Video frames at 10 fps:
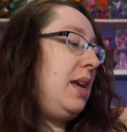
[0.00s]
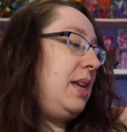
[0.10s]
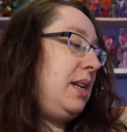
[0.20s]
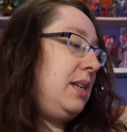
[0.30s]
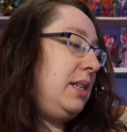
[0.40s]

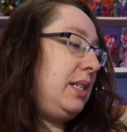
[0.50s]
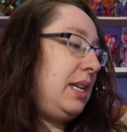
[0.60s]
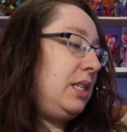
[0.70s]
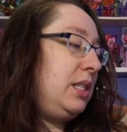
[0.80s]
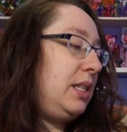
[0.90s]
It is
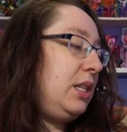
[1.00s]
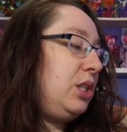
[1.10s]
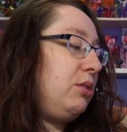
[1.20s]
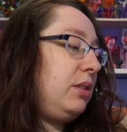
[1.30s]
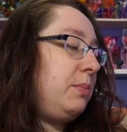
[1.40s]
a
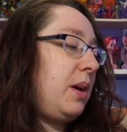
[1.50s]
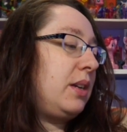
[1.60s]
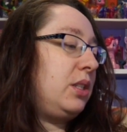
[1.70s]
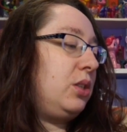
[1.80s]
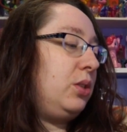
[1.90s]
stationery
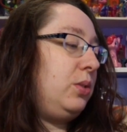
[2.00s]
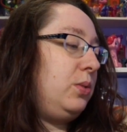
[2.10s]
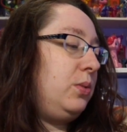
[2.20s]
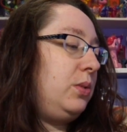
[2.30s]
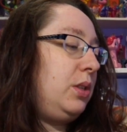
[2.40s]
box that
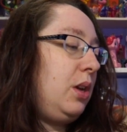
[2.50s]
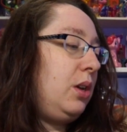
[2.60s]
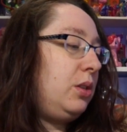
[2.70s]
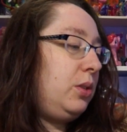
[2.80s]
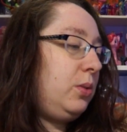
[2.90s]
includes
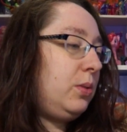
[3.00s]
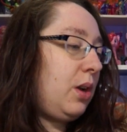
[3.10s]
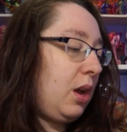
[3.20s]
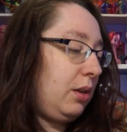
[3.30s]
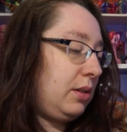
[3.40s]
2
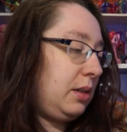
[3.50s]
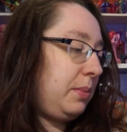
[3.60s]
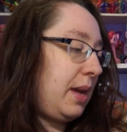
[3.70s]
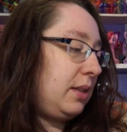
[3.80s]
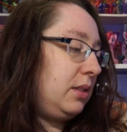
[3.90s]

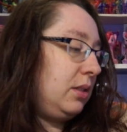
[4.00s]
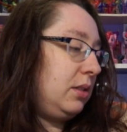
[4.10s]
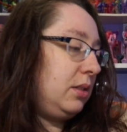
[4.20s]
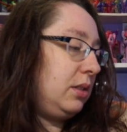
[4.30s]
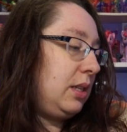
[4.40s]
coloring
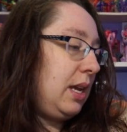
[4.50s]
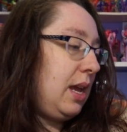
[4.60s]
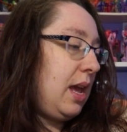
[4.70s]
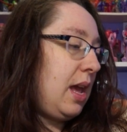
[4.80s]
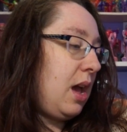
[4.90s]
pencils
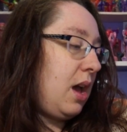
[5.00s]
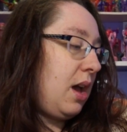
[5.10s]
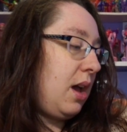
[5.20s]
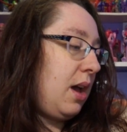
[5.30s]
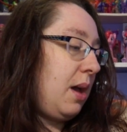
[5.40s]

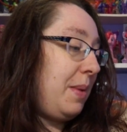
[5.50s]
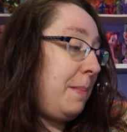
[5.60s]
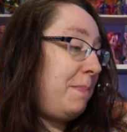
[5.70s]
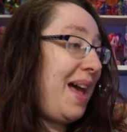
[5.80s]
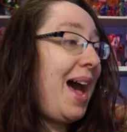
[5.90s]

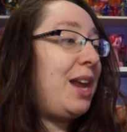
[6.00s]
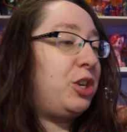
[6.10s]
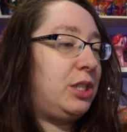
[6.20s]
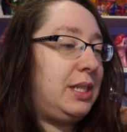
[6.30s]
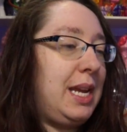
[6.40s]
and
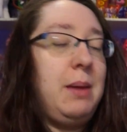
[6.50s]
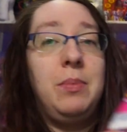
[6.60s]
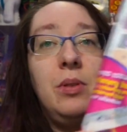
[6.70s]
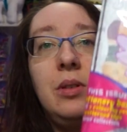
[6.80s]
pattern tape.